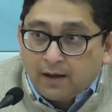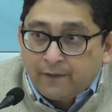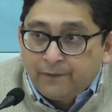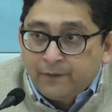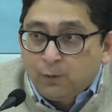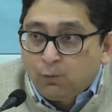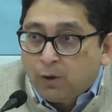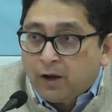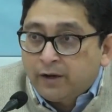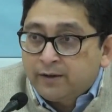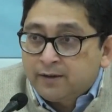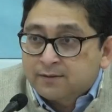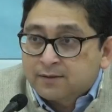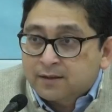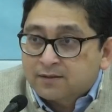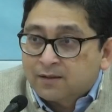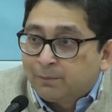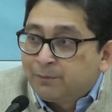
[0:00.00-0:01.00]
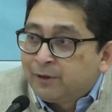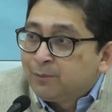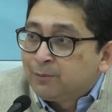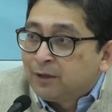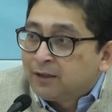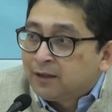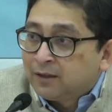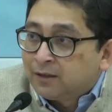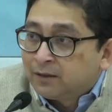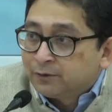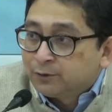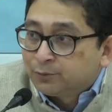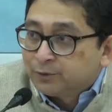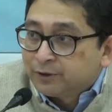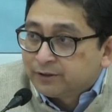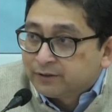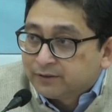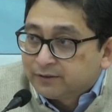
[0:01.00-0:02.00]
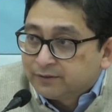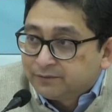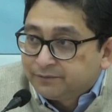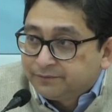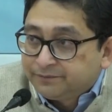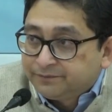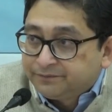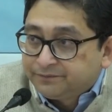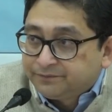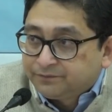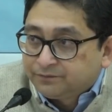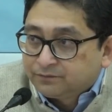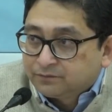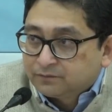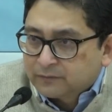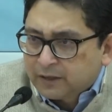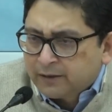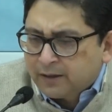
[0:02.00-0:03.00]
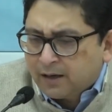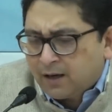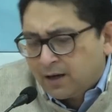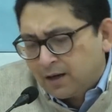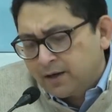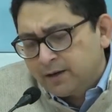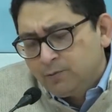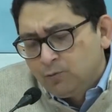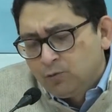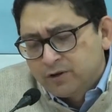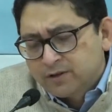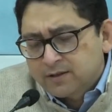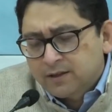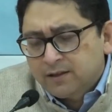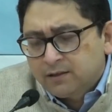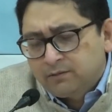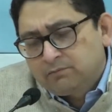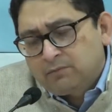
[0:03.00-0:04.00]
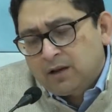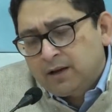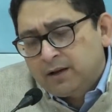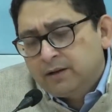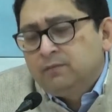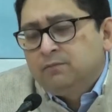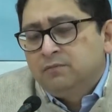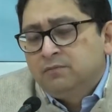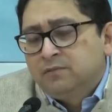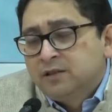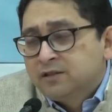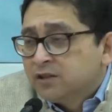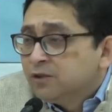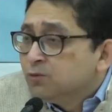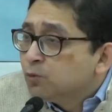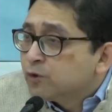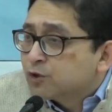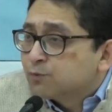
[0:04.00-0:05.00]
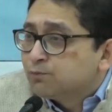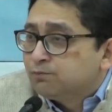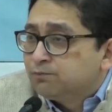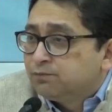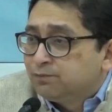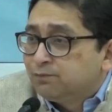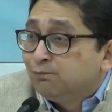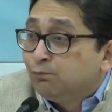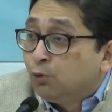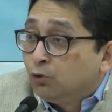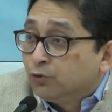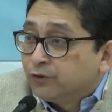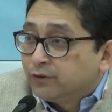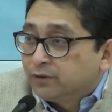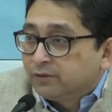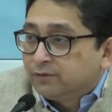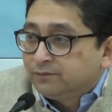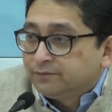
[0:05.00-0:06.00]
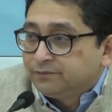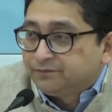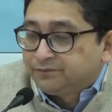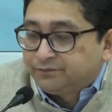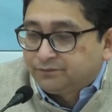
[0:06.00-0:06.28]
and the one is the Sabarimala argument. And I would say I distinguish both.